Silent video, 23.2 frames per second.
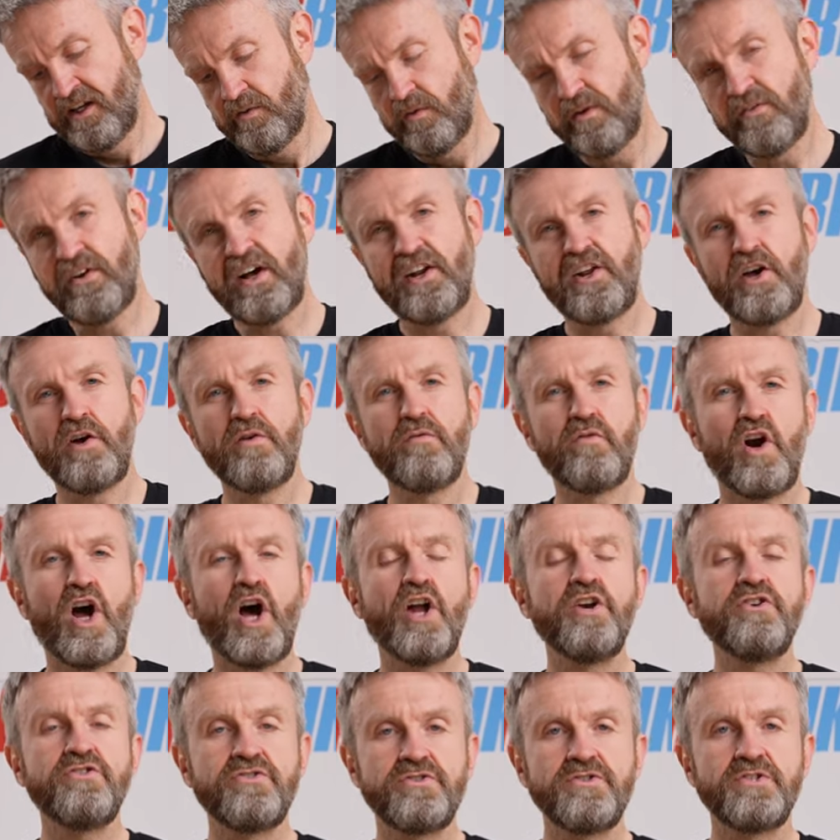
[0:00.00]
We've had over
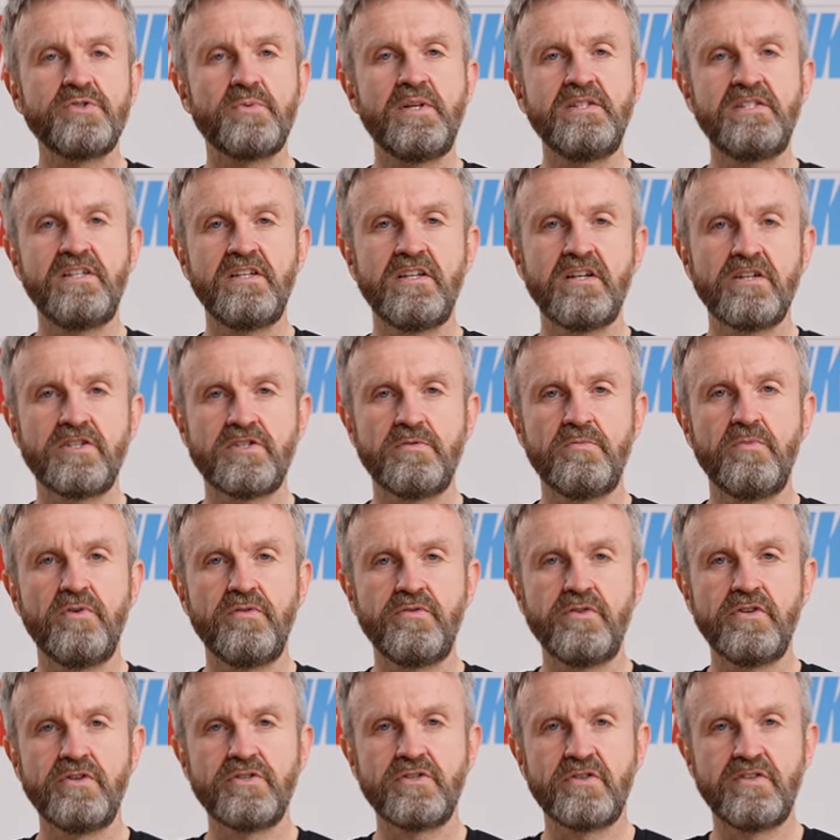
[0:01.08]
120 customer
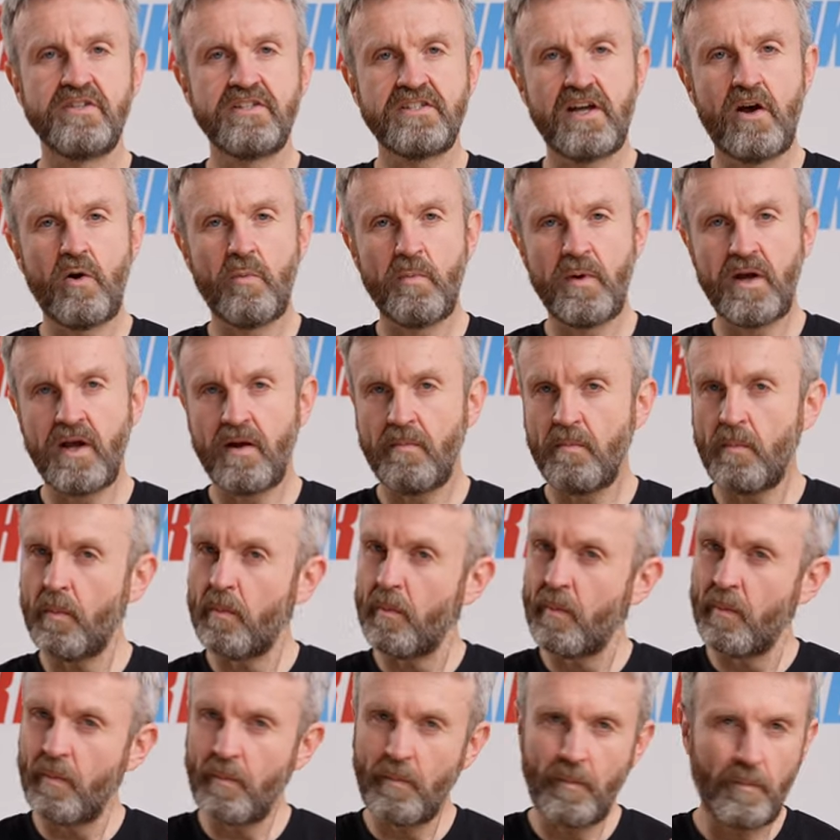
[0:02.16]
reviews on this helmet and
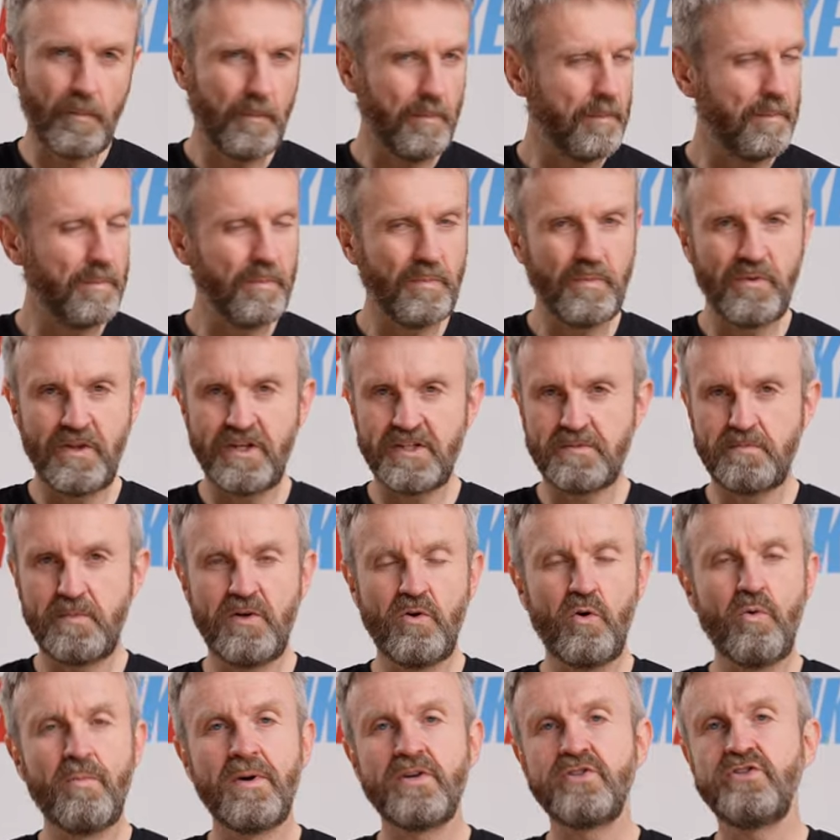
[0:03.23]
there's been
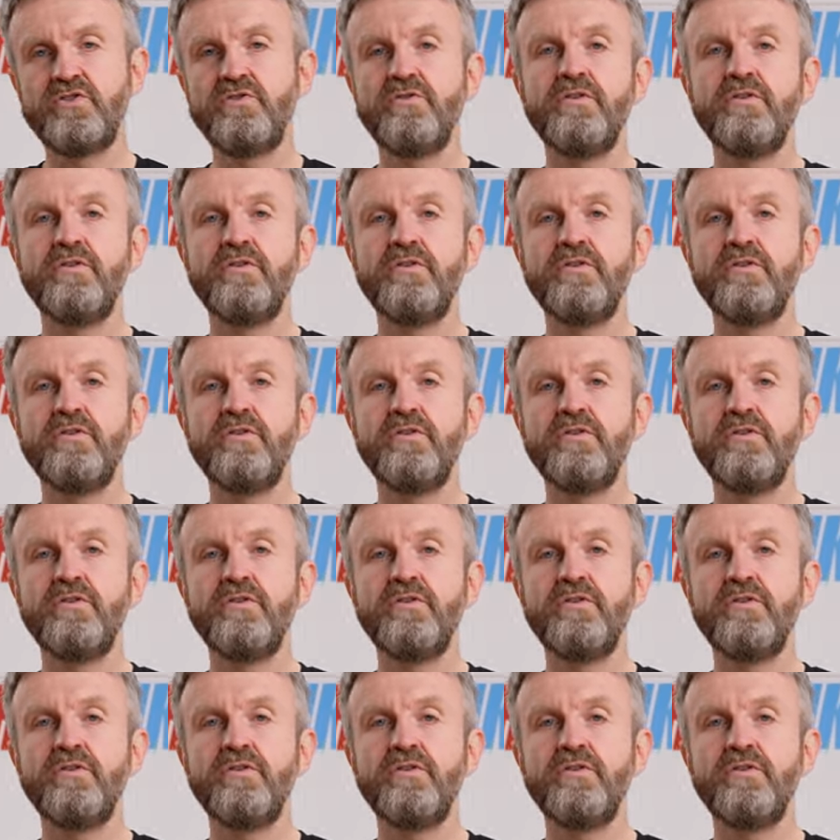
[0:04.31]
almost